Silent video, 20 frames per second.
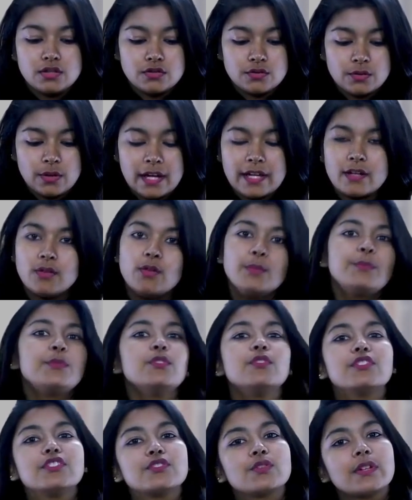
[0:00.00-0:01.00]
So I hope
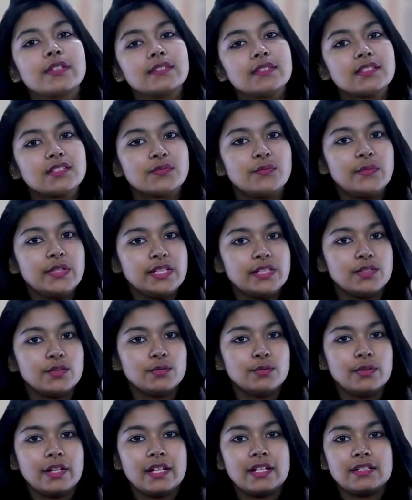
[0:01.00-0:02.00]
you enjoyed this
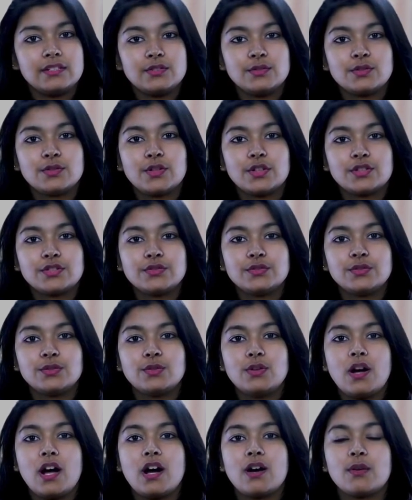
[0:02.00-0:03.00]
video and you got to
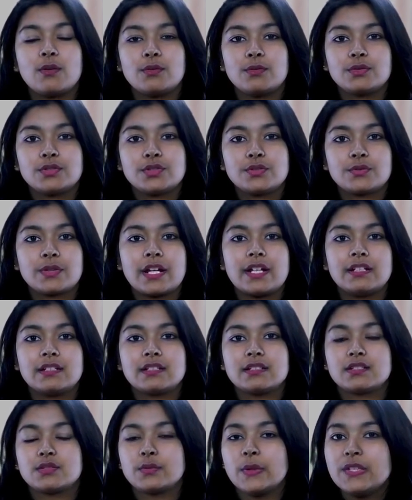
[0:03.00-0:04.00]
know how to write
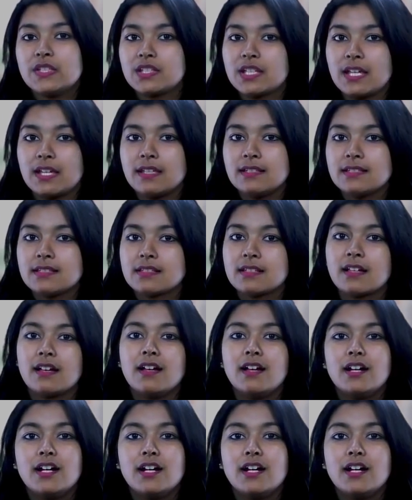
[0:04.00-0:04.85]
a switch case.